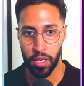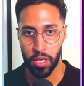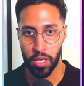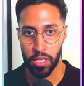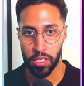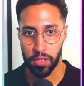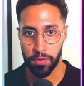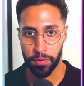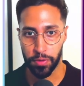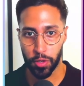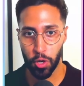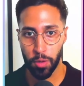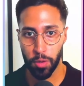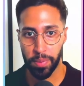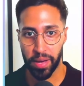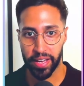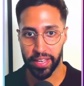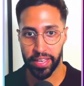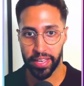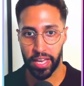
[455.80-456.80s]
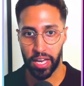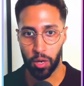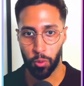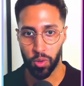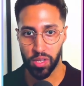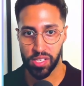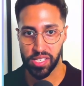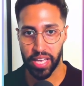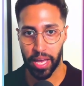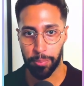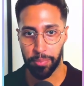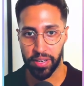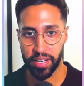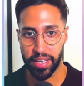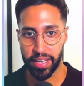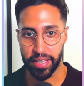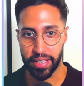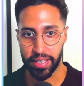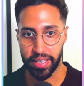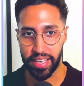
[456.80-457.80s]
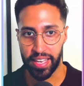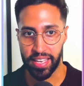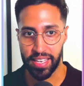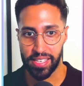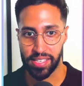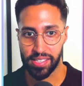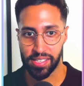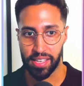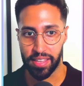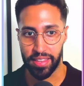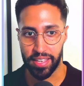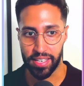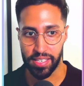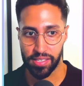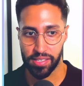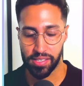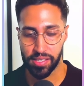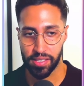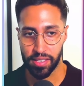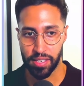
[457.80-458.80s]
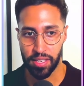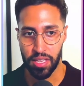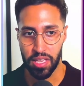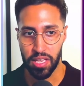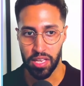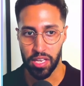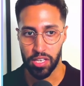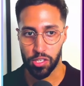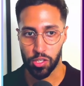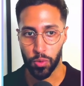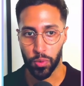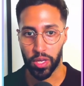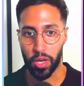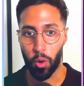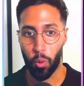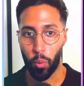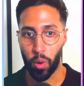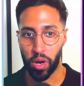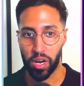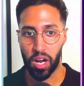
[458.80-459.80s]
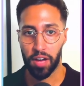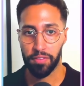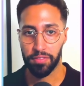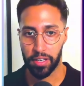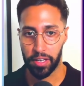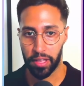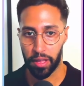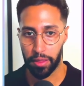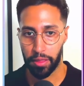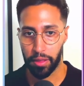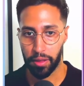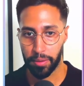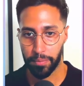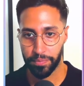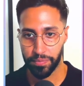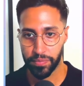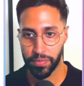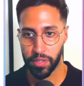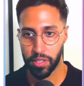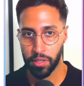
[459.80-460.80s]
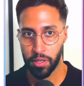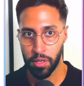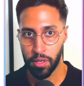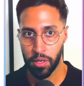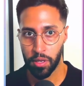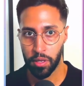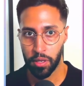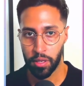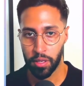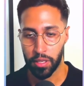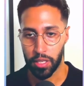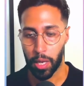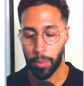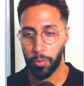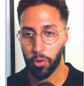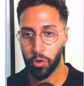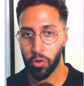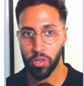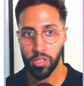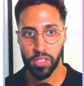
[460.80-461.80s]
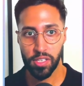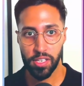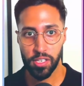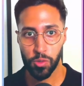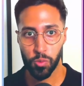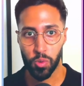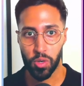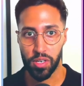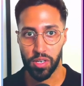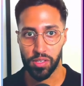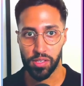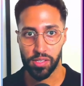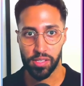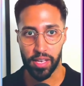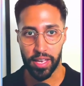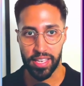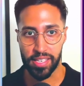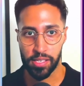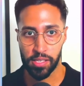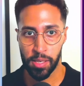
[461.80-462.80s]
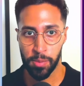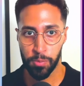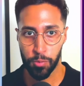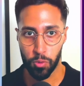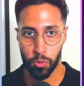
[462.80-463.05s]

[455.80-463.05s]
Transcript: So if you go back here, what's happening is this. It's doing it one after the other. And because this was a simple